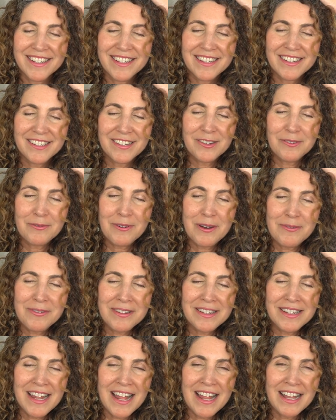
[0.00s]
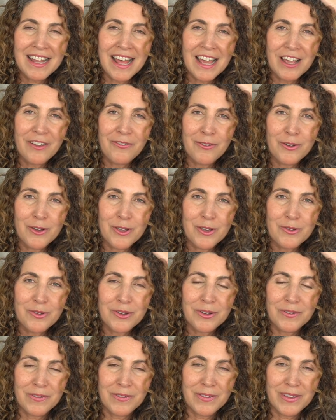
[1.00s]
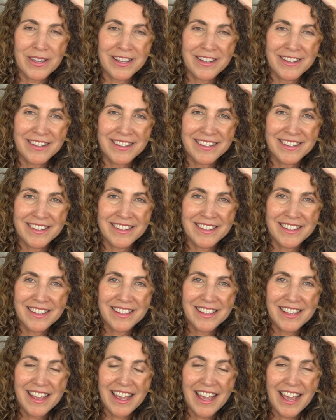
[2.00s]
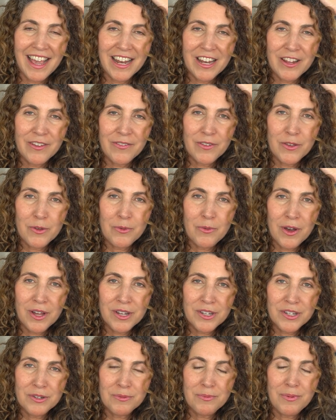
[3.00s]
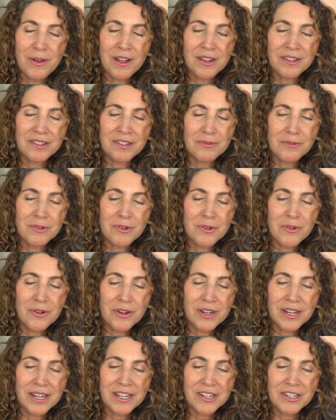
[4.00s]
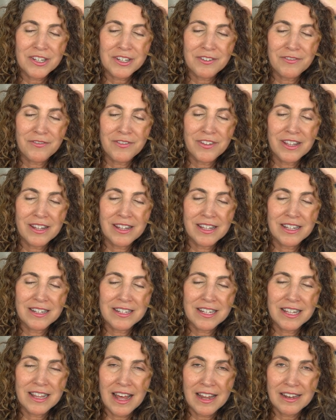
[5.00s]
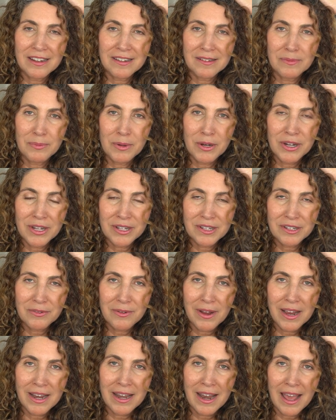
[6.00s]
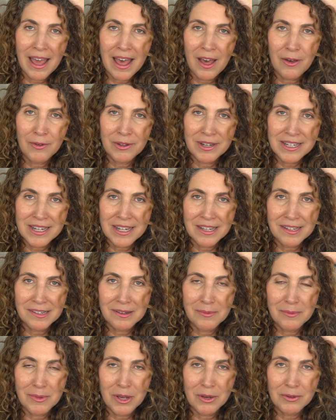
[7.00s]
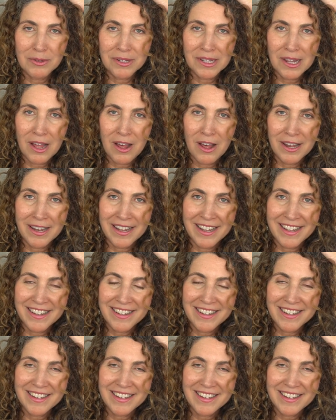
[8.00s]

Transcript: So what was that like for you to feel? And if you want to, pause the recording and just feel into that experience right now and take some notes on it.